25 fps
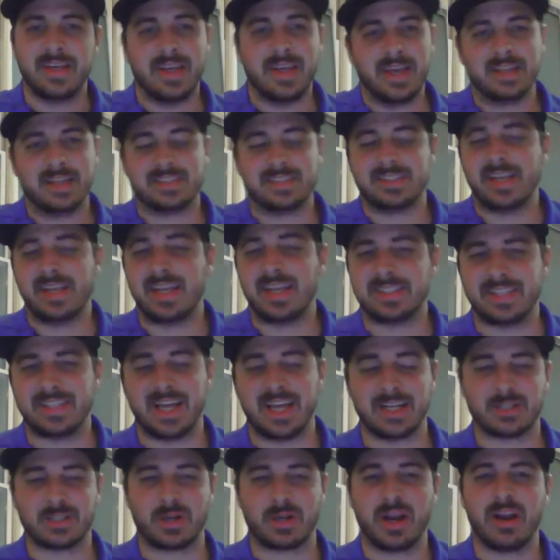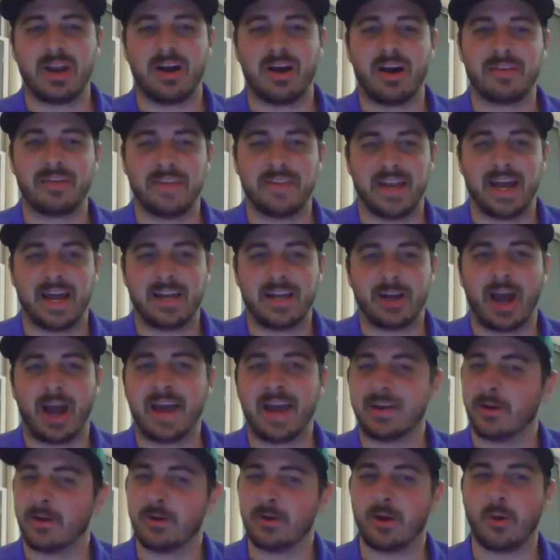It's that trade-off, and
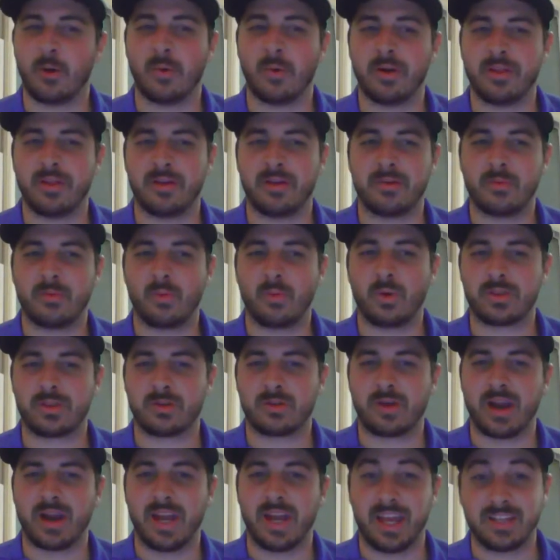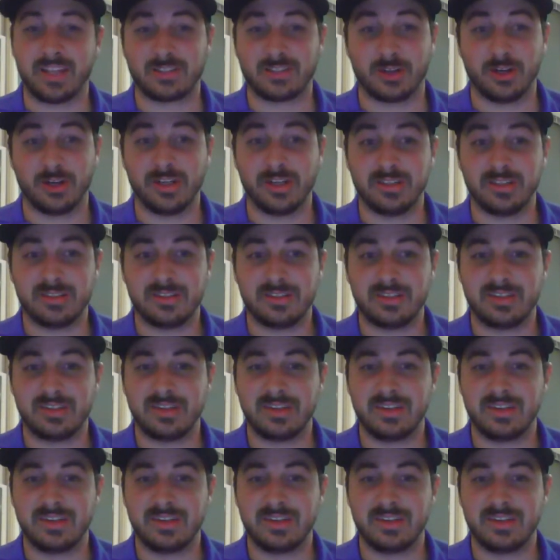I don't know what the right answer is.